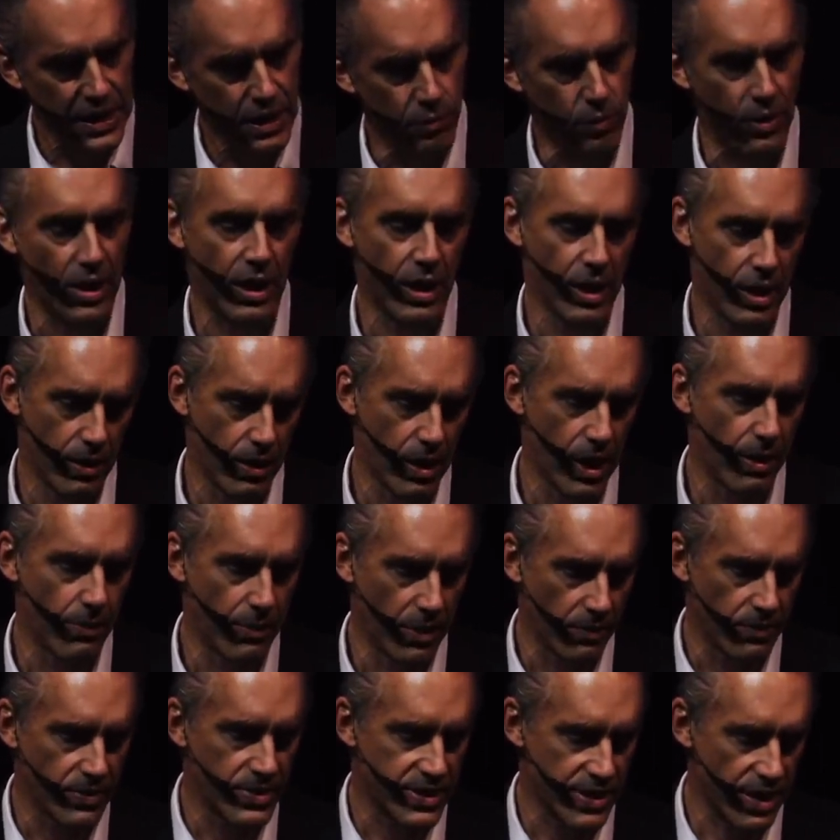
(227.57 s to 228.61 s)
well
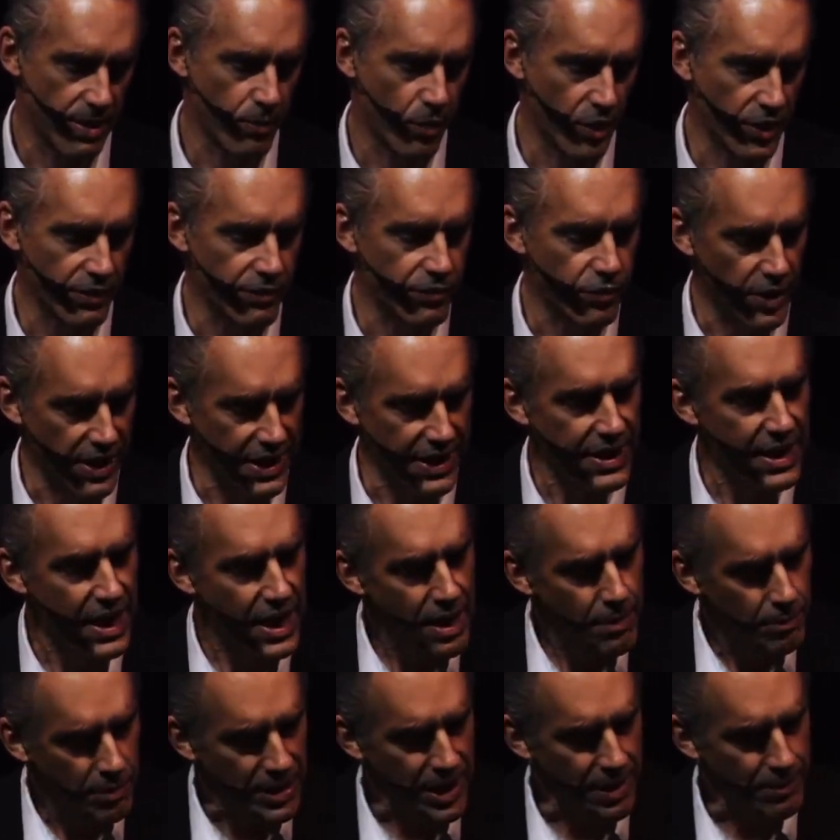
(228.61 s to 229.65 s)
i'm somewhat
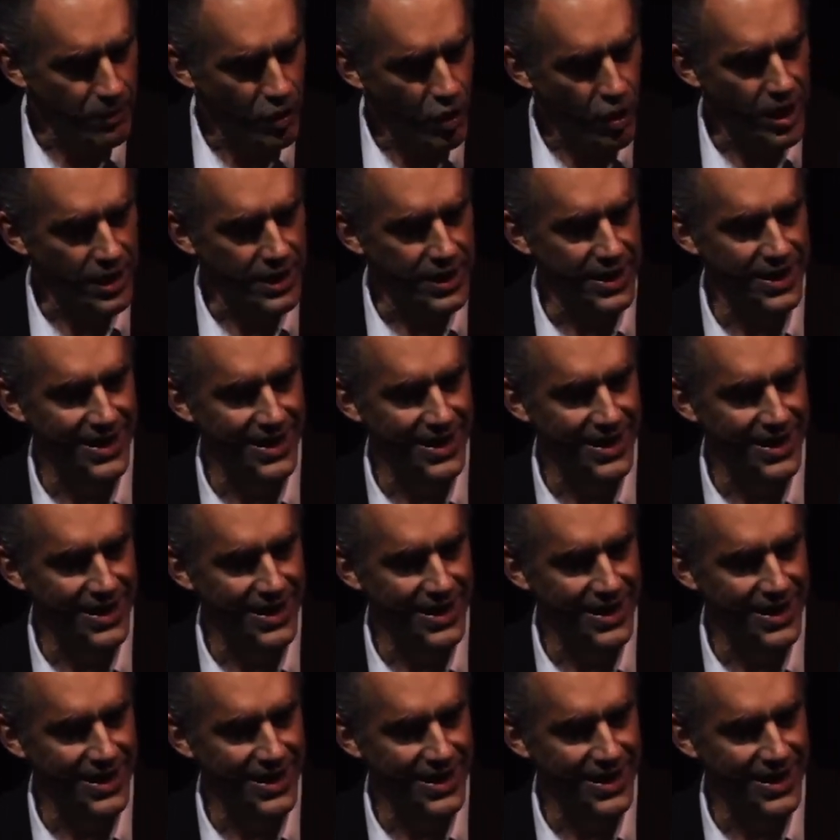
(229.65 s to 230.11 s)
afraid but i'm not